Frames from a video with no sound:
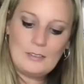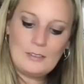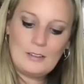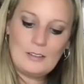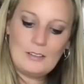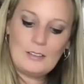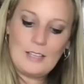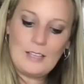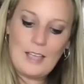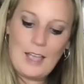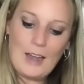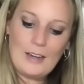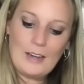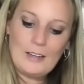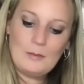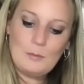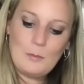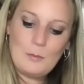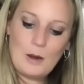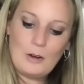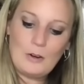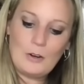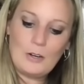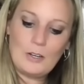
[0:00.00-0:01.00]
the added
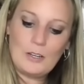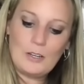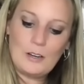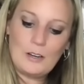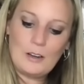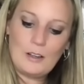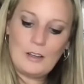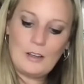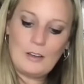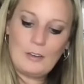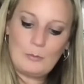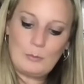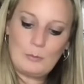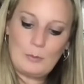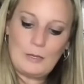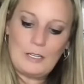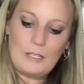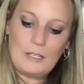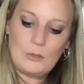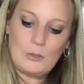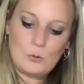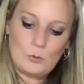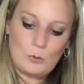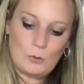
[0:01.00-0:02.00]
merit of
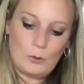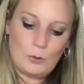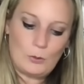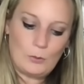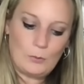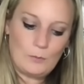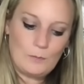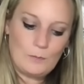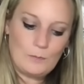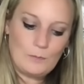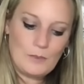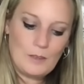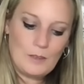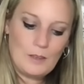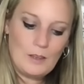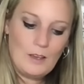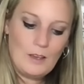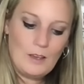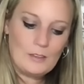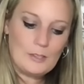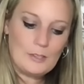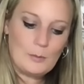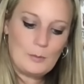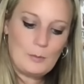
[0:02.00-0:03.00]
being true.
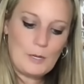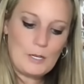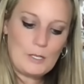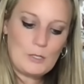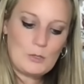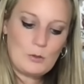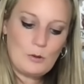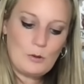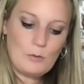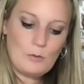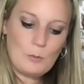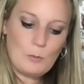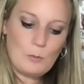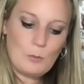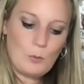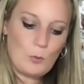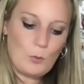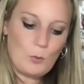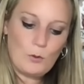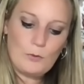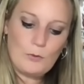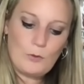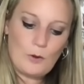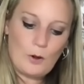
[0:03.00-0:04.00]
The picture of the
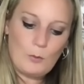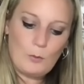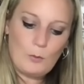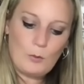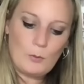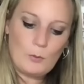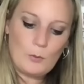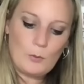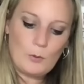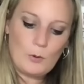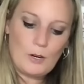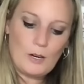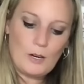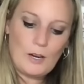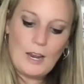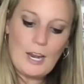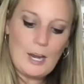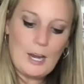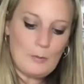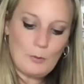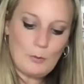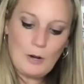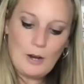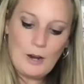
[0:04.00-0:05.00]
poor farmer boy
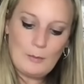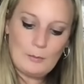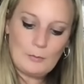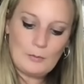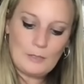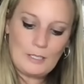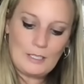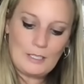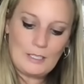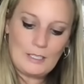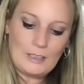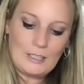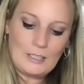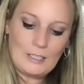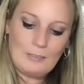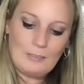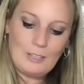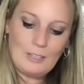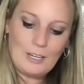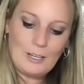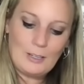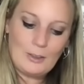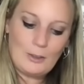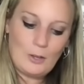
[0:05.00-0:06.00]
Abraham Lincoln
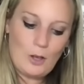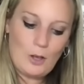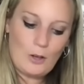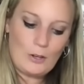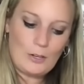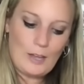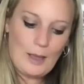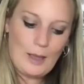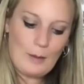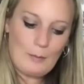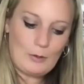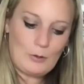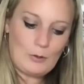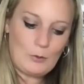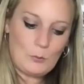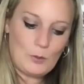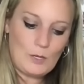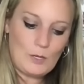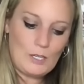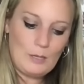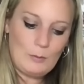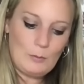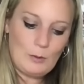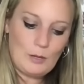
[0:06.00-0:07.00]
living in a log cabin and
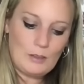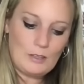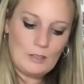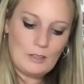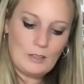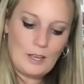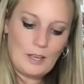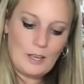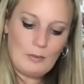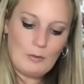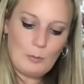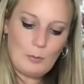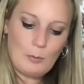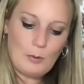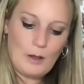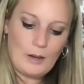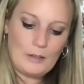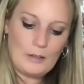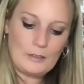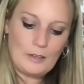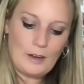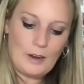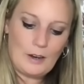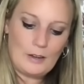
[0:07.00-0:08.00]
reading by the light of a
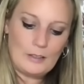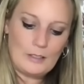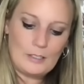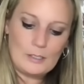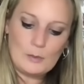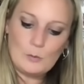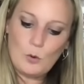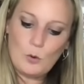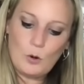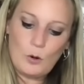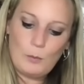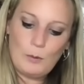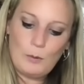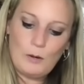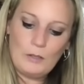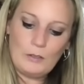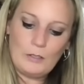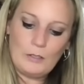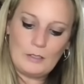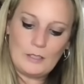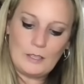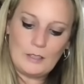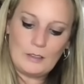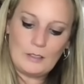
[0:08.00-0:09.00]
pine knot is more
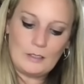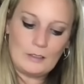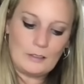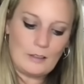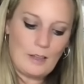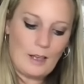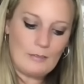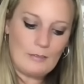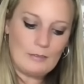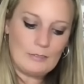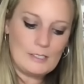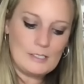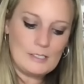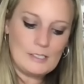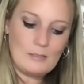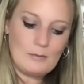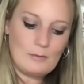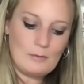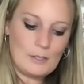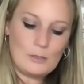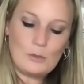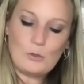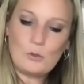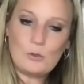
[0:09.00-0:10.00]
appealing than the liveliest
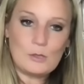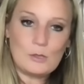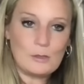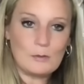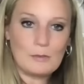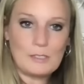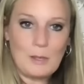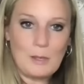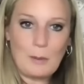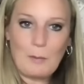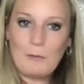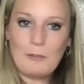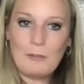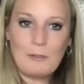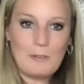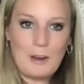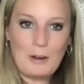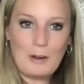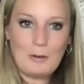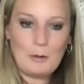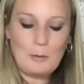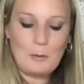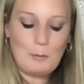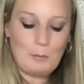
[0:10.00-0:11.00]
adventures of some
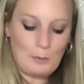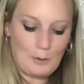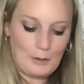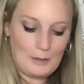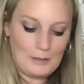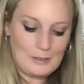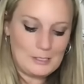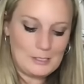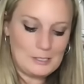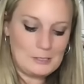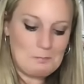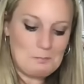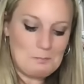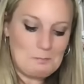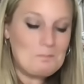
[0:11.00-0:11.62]
fairy prince."